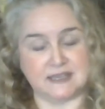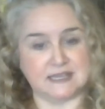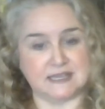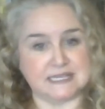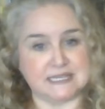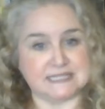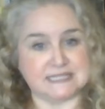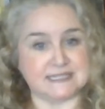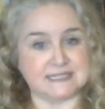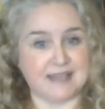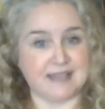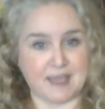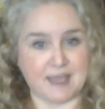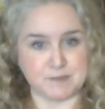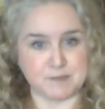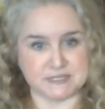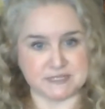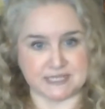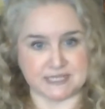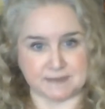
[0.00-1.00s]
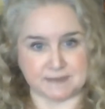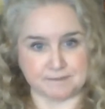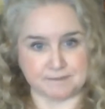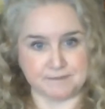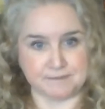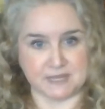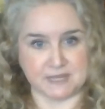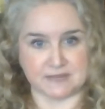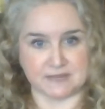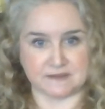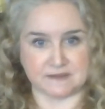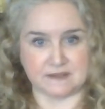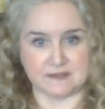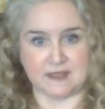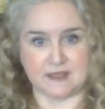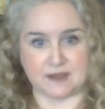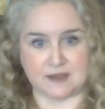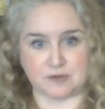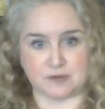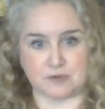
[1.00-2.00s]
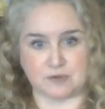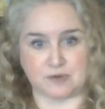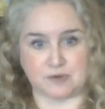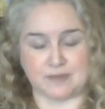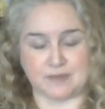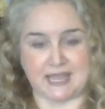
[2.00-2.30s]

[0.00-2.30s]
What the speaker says: slaps him in the locker room,